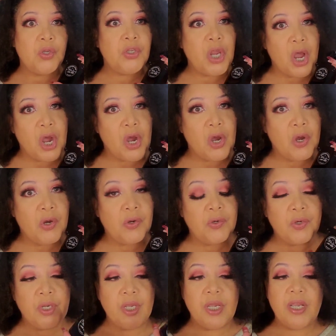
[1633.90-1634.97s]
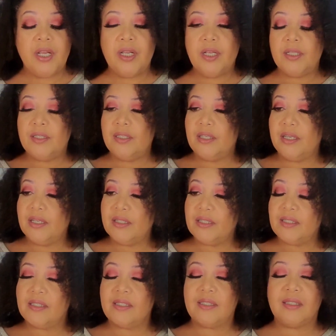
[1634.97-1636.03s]
Y'all,
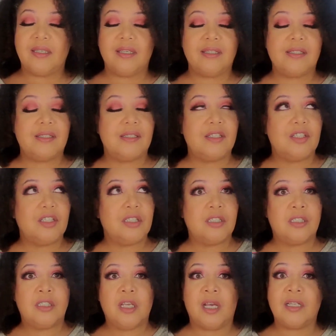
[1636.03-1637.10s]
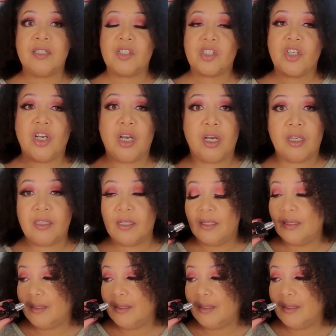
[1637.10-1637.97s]
this is such a